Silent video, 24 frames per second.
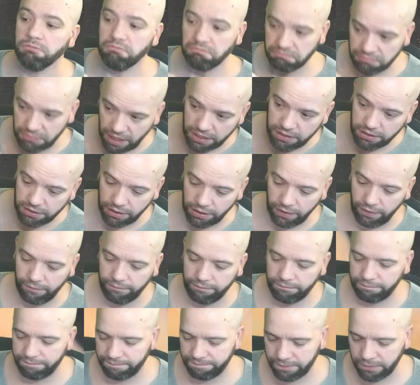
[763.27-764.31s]
There you go.
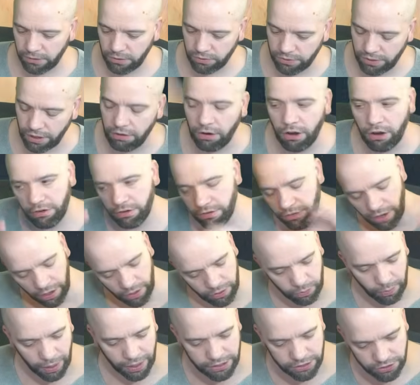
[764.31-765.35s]
There are other
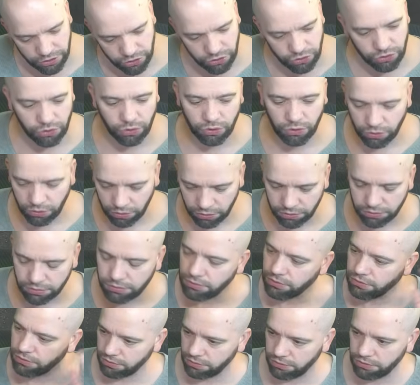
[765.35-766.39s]
ways to score
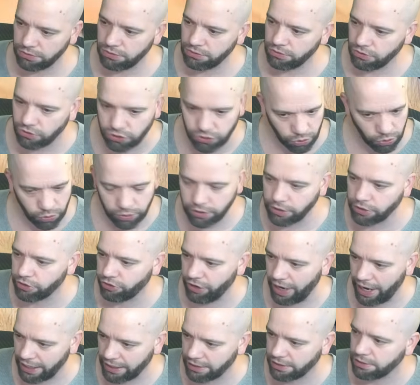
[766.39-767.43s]
your
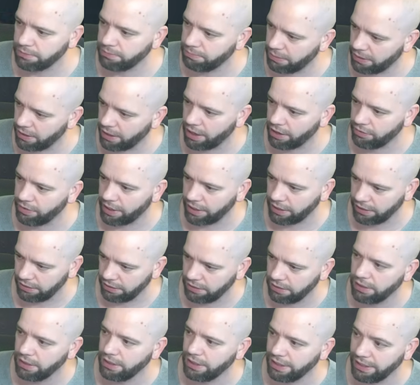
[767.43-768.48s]
tracks, but I reckon
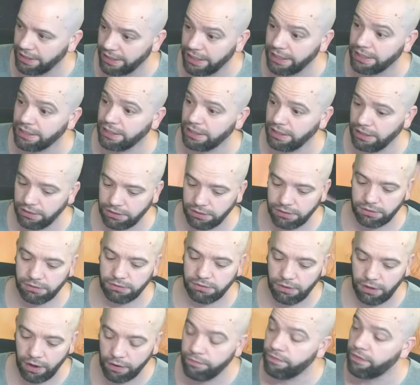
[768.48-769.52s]
this is
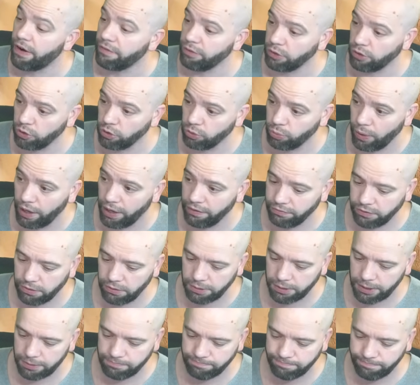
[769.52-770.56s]
a very good way of doing
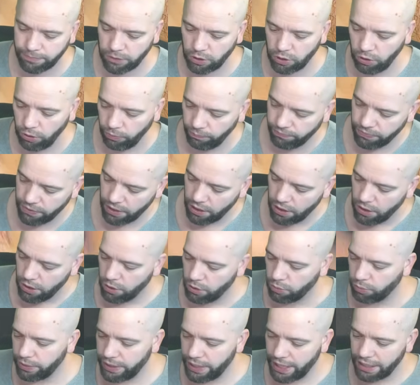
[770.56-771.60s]
it. Cool.
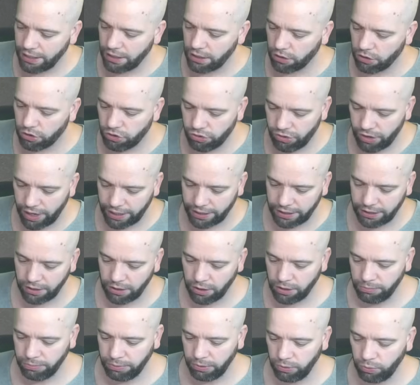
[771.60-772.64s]
We then crack it
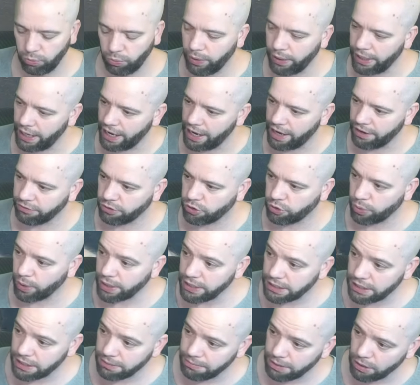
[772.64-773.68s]
open. We have
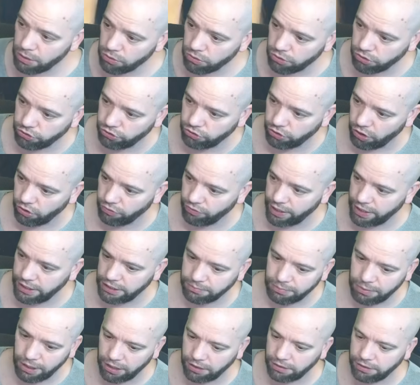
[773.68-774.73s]
20 mil control range
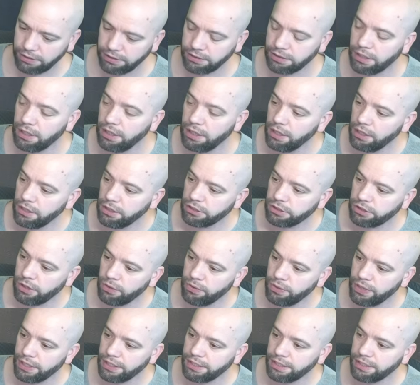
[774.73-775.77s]
markers. So
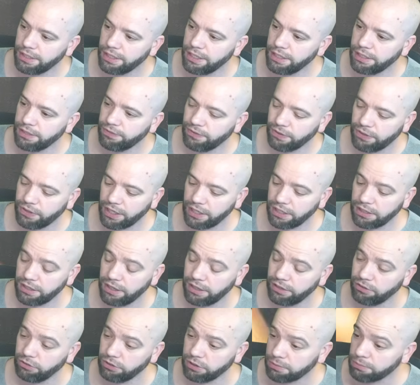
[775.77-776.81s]
this is for things
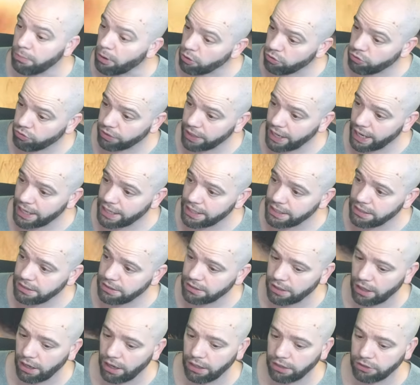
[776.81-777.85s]
like your smoke grenade,
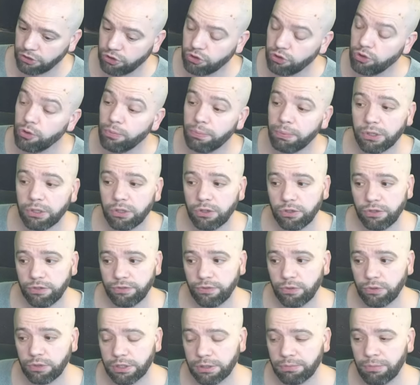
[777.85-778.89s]
super
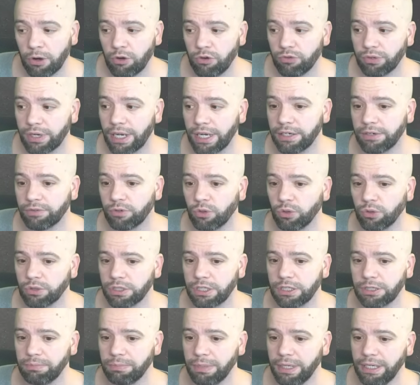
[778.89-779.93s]
useful. Smoke grenade, of course,
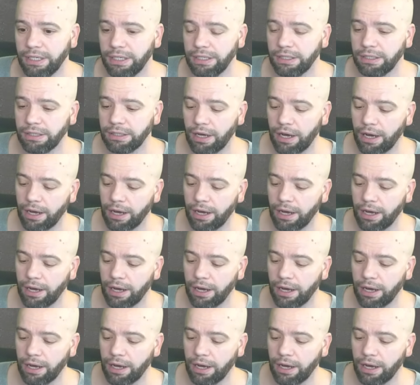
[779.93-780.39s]
has been